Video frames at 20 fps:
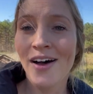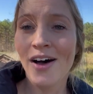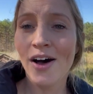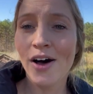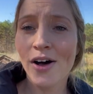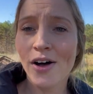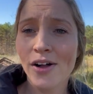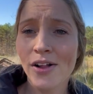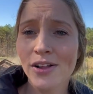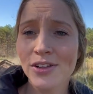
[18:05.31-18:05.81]

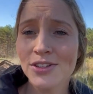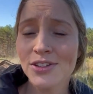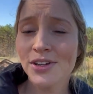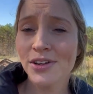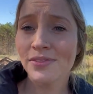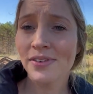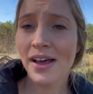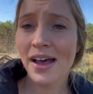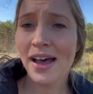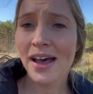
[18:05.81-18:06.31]
all
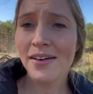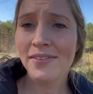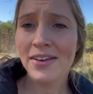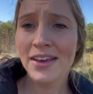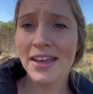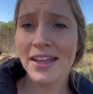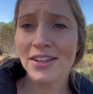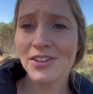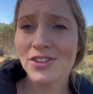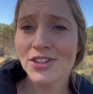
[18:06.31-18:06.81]
survive
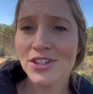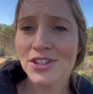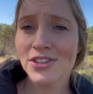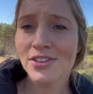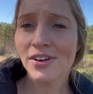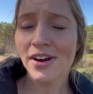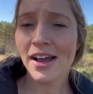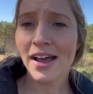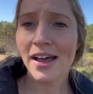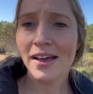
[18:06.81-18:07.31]
and just
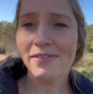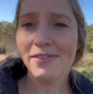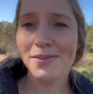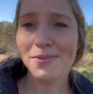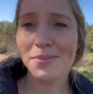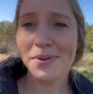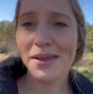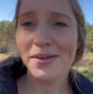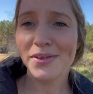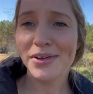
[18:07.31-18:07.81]
thrive
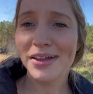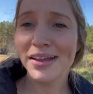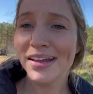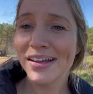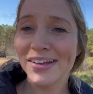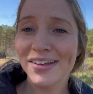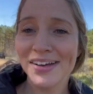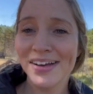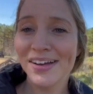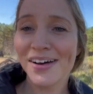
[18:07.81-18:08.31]
and be
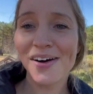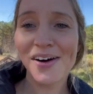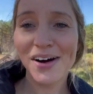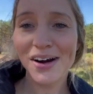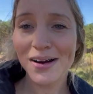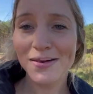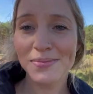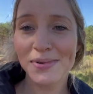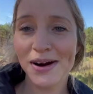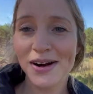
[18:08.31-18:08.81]
really good
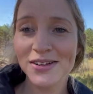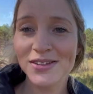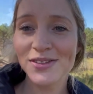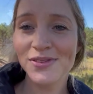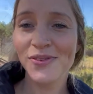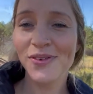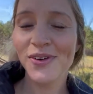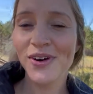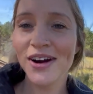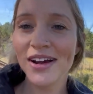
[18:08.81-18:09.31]
hardy
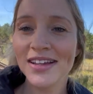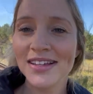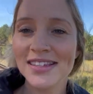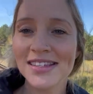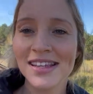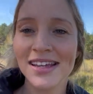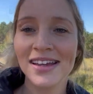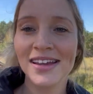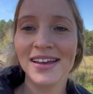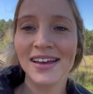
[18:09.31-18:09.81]
birds for
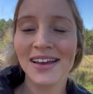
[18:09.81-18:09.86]
us.